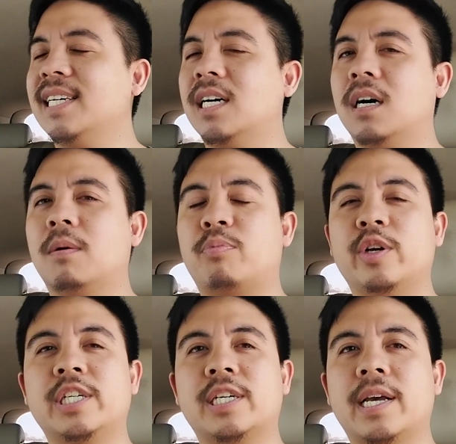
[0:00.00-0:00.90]

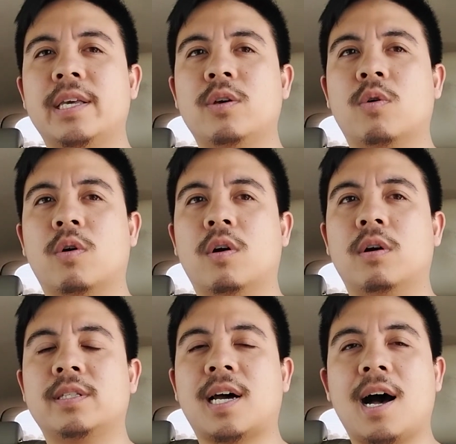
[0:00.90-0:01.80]
Appreciate
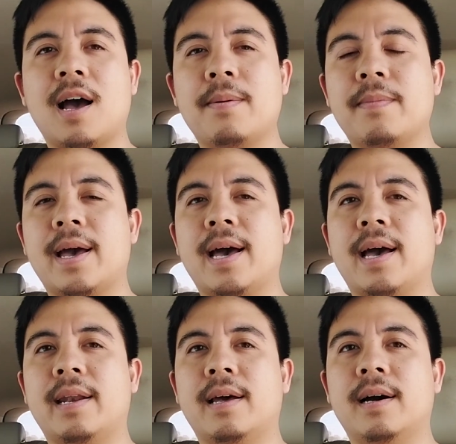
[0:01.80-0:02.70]
your time
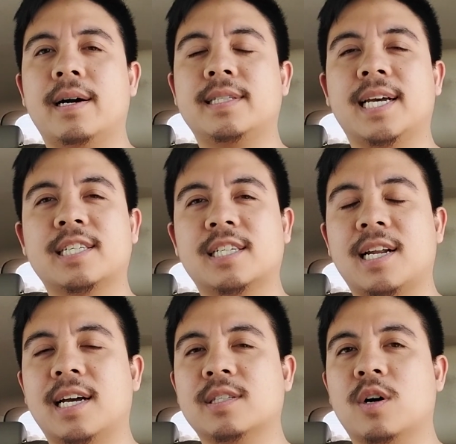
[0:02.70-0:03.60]
and attention
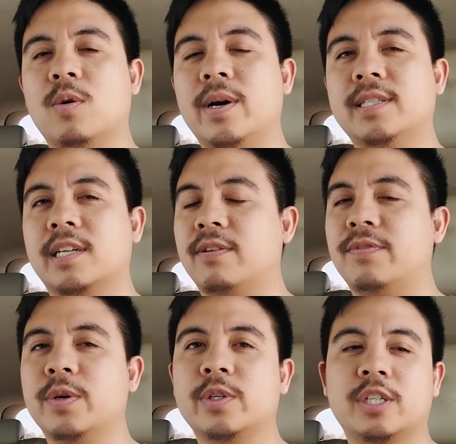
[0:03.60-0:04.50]
as always, and your
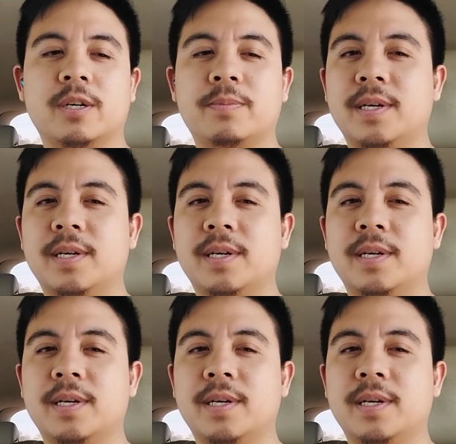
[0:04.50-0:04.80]
viewership.